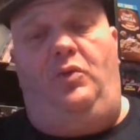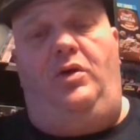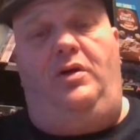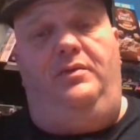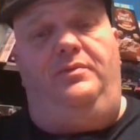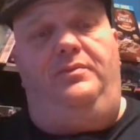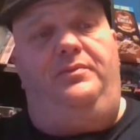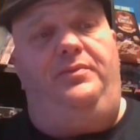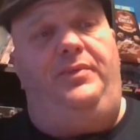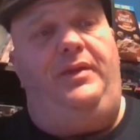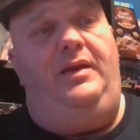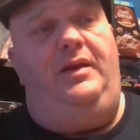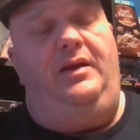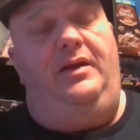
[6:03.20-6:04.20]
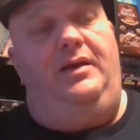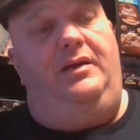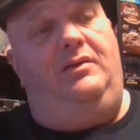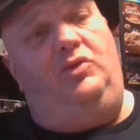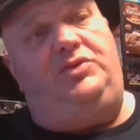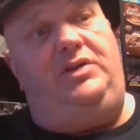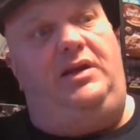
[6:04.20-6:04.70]
Four.
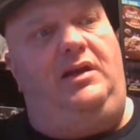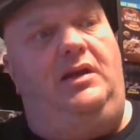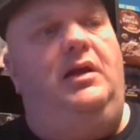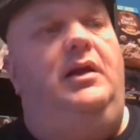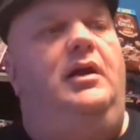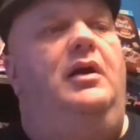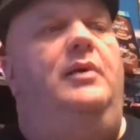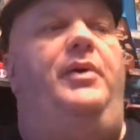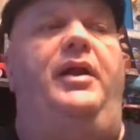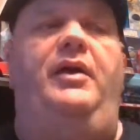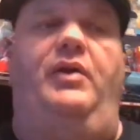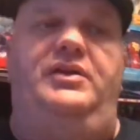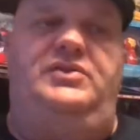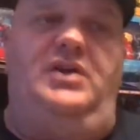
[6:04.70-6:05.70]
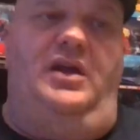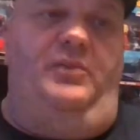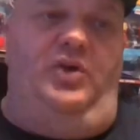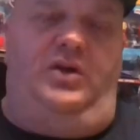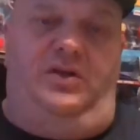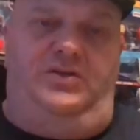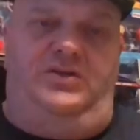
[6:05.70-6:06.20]
We'll see. But anyways, I'm
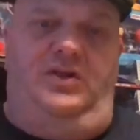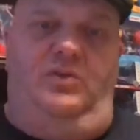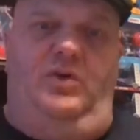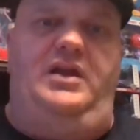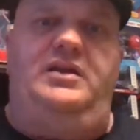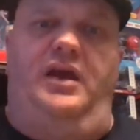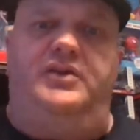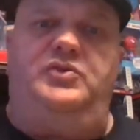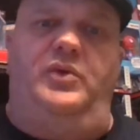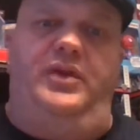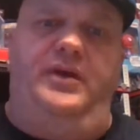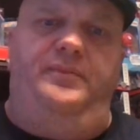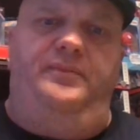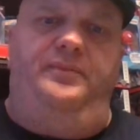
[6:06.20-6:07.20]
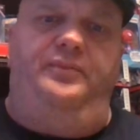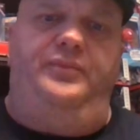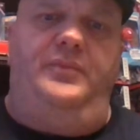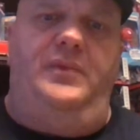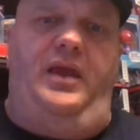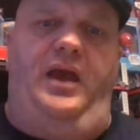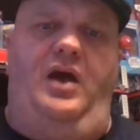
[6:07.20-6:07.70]
looking to see what he does with it
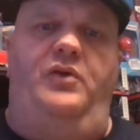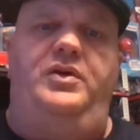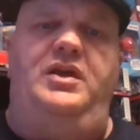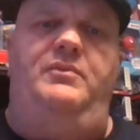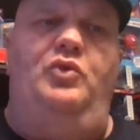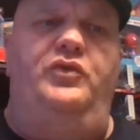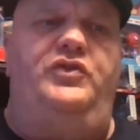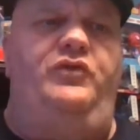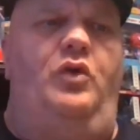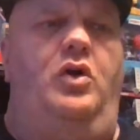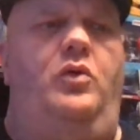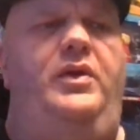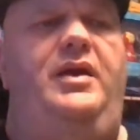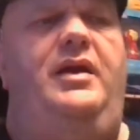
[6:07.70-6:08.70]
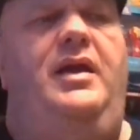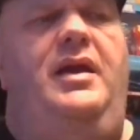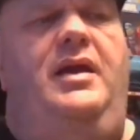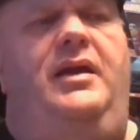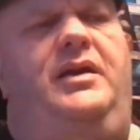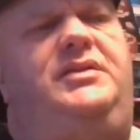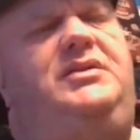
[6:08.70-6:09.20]
how he moves forward with it.
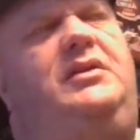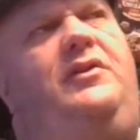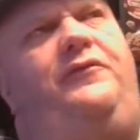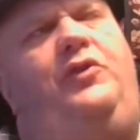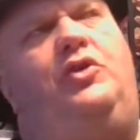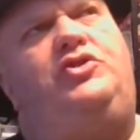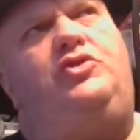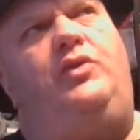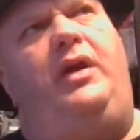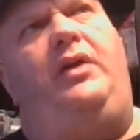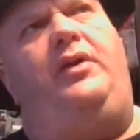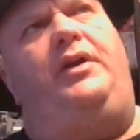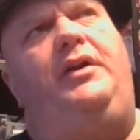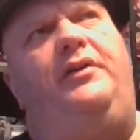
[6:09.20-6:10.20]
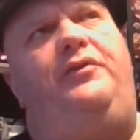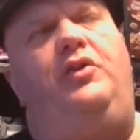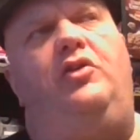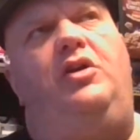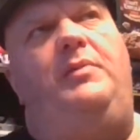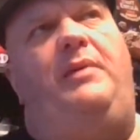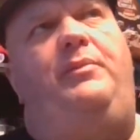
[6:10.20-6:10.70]
Because in the first trailer, if
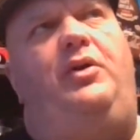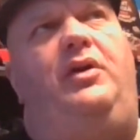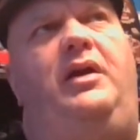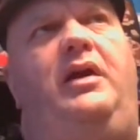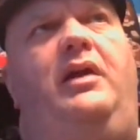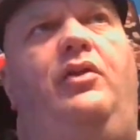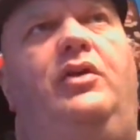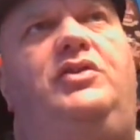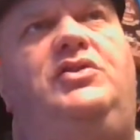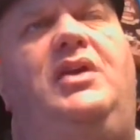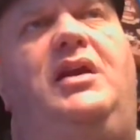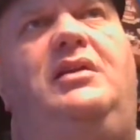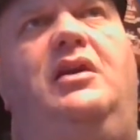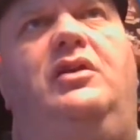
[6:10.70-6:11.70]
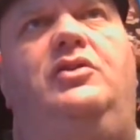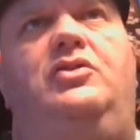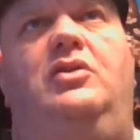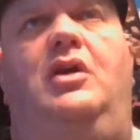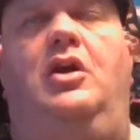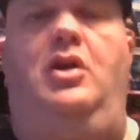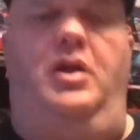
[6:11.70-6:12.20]
you remember, it looks like they're
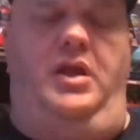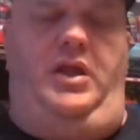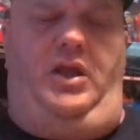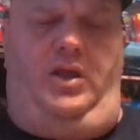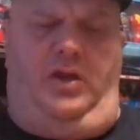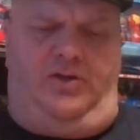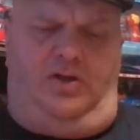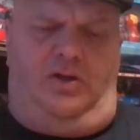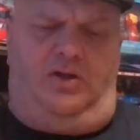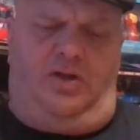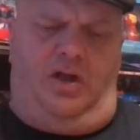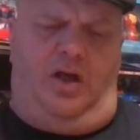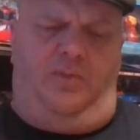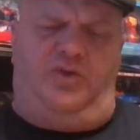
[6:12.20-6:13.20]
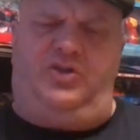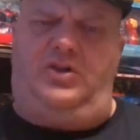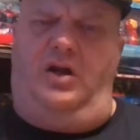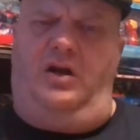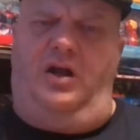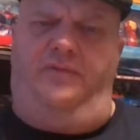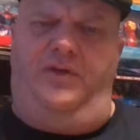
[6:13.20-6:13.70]
it's going to almost
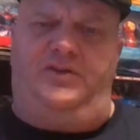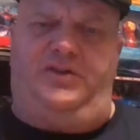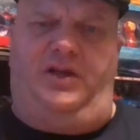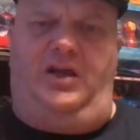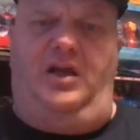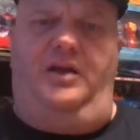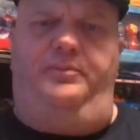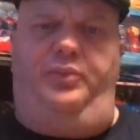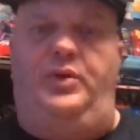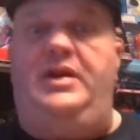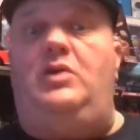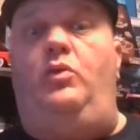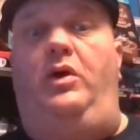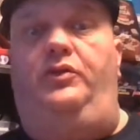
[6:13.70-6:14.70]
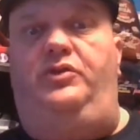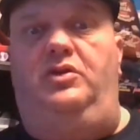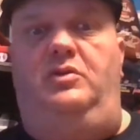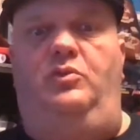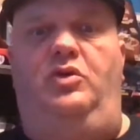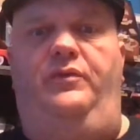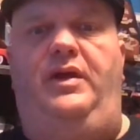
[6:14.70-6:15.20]
start off as like a prequel to
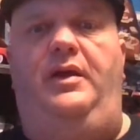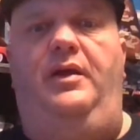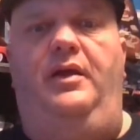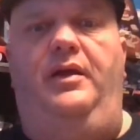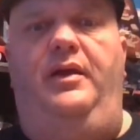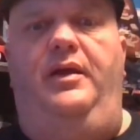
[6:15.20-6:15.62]
the movie,